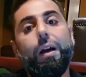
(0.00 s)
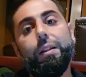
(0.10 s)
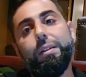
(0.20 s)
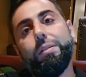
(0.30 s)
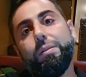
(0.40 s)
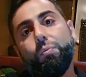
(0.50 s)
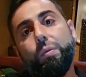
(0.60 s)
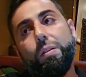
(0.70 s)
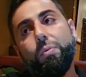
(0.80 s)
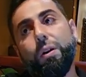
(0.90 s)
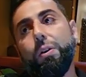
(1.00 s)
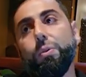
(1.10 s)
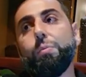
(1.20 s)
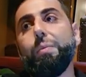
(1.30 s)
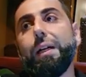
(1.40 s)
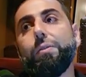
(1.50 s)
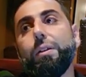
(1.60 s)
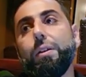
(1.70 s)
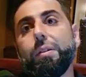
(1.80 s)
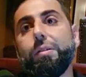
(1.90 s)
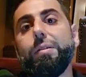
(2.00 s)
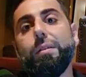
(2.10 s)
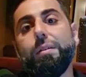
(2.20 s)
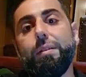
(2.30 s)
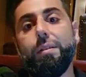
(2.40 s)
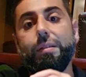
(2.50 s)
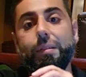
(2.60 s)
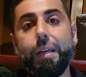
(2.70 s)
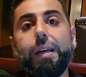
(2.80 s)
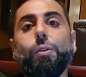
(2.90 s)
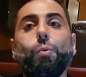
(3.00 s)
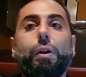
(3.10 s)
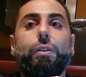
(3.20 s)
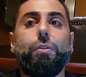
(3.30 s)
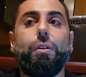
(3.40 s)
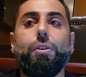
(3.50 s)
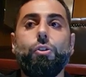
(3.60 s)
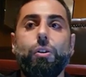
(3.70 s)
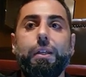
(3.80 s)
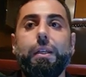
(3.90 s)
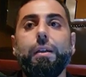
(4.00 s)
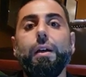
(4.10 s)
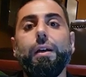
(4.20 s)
And this is what goes back to the consistency. Stick to what you're enjoying.